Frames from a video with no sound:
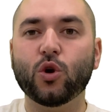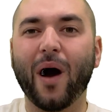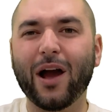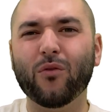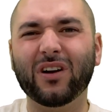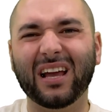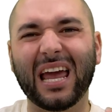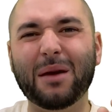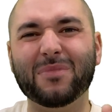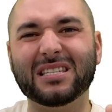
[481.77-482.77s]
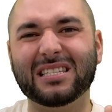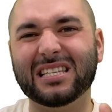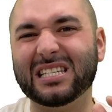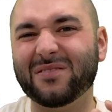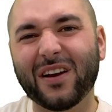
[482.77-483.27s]
I overcame
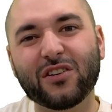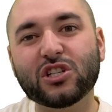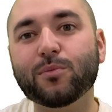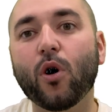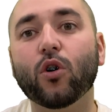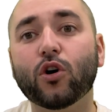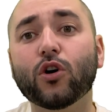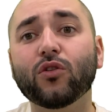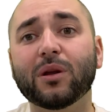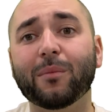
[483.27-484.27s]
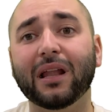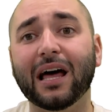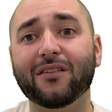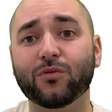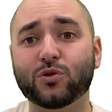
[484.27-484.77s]
this very small hurdle in my
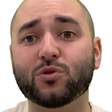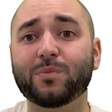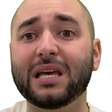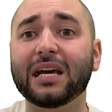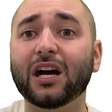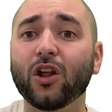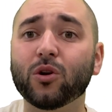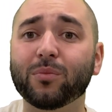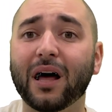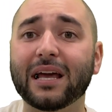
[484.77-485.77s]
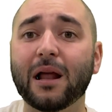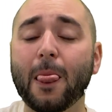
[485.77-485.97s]
life, which was being colorblind,